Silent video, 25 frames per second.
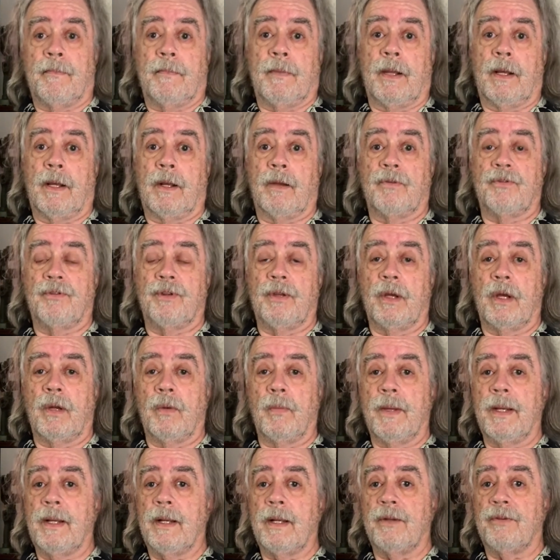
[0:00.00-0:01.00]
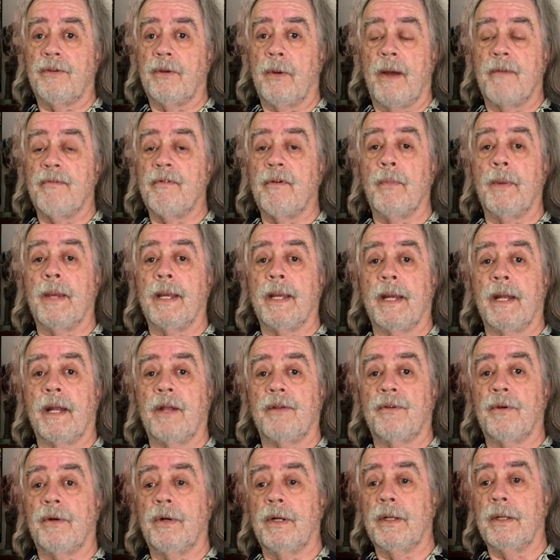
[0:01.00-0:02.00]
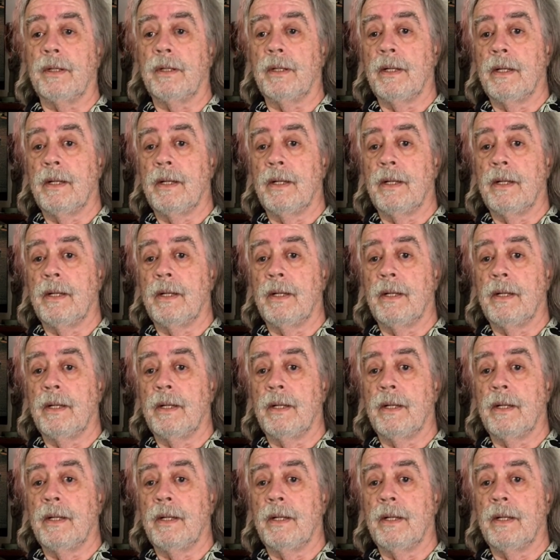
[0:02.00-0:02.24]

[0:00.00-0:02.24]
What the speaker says: I go see you on weekends. So every weekend I saw you.